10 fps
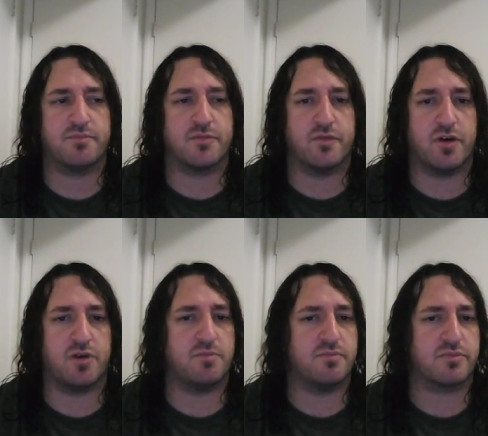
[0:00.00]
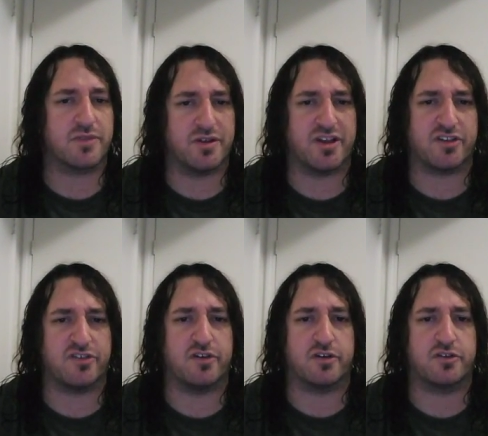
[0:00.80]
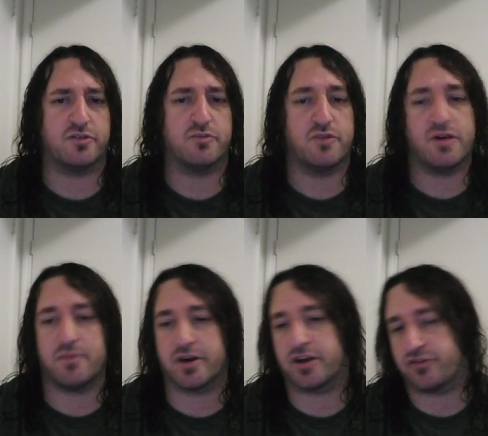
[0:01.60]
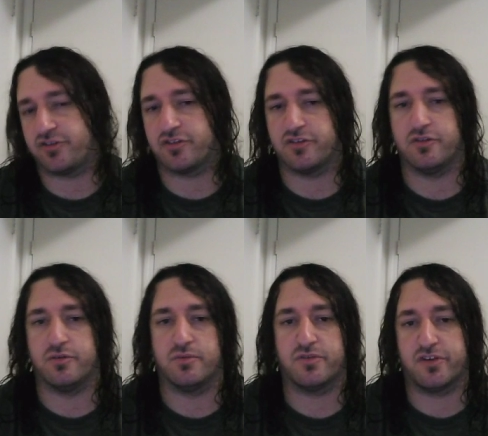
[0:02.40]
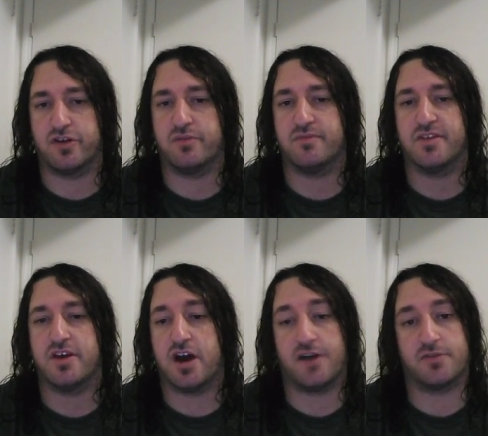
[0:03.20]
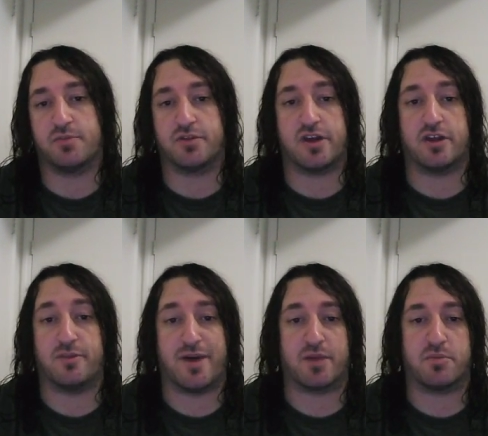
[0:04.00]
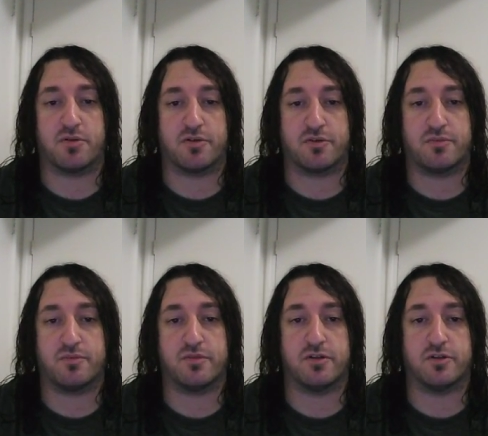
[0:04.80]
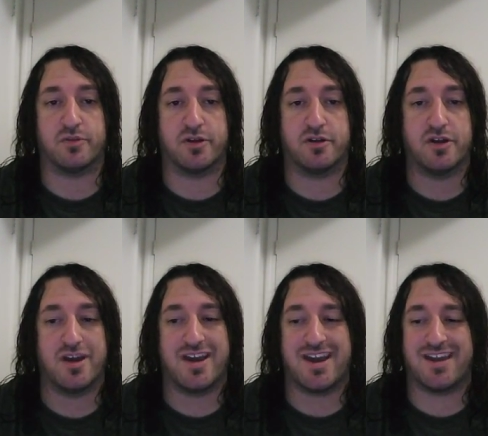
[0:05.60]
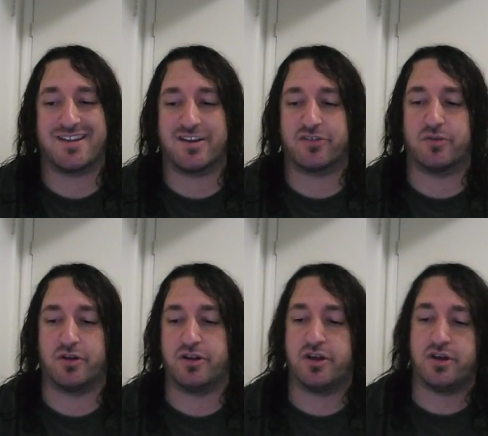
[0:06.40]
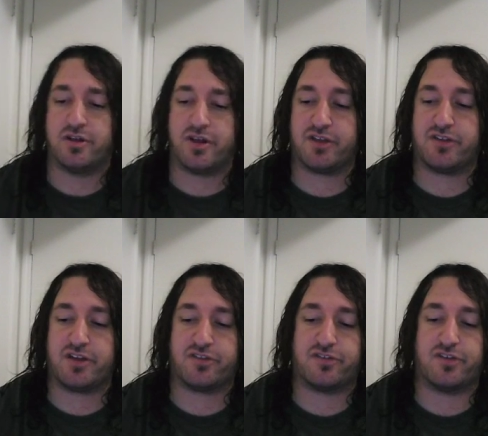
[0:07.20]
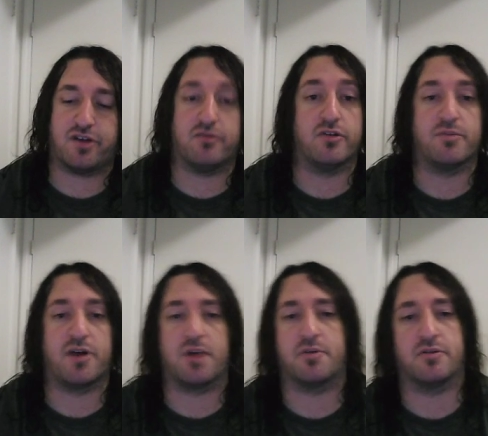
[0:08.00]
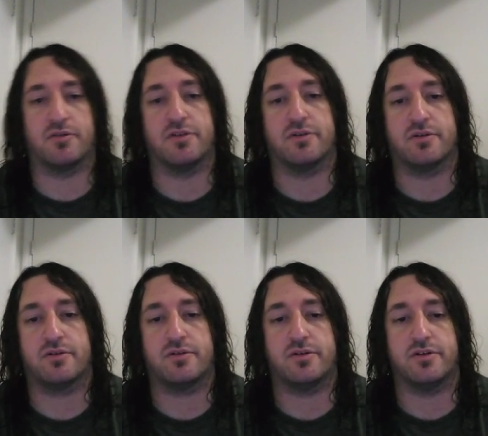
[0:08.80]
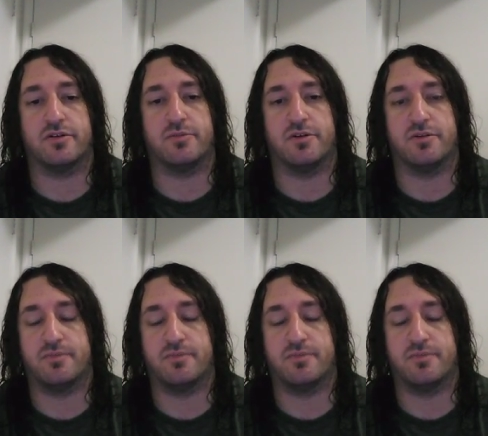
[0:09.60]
well, that sucked. Well, I got shit to do, so I'll have to put that on the back burner." You know what I mean? And guess what? That's not really popular either. You know what I mean?